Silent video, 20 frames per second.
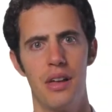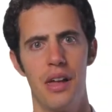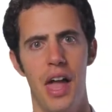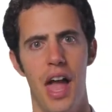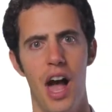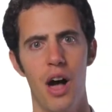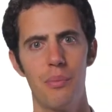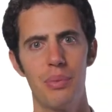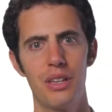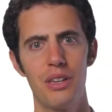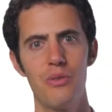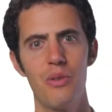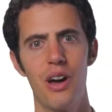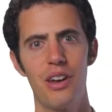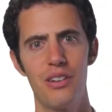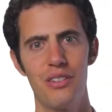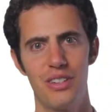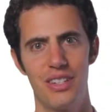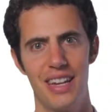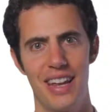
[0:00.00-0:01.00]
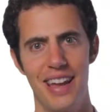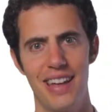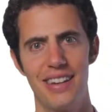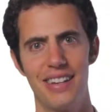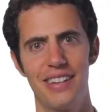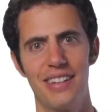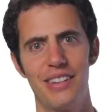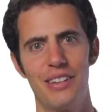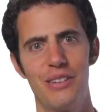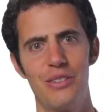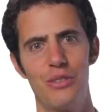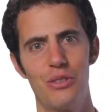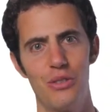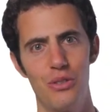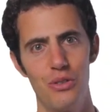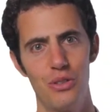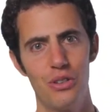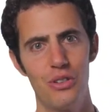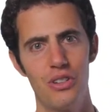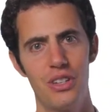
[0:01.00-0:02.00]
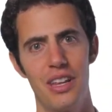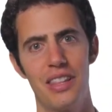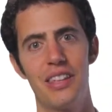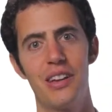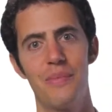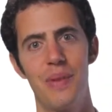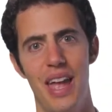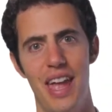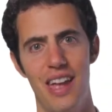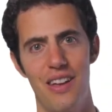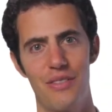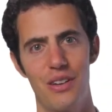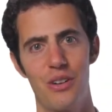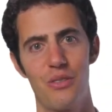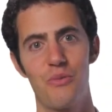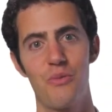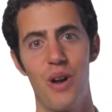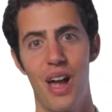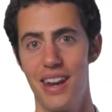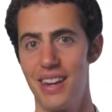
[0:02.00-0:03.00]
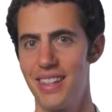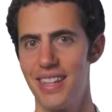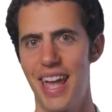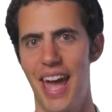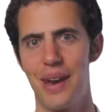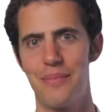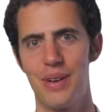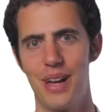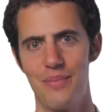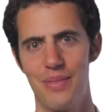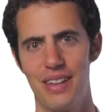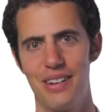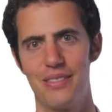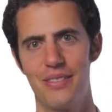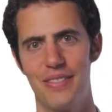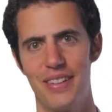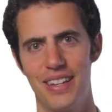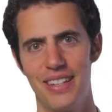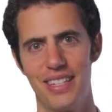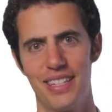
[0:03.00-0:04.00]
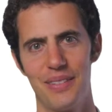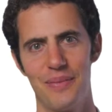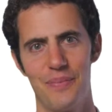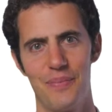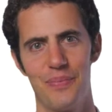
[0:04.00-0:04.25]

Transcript: helping you understand your users and their behavior right in the AdMob interface.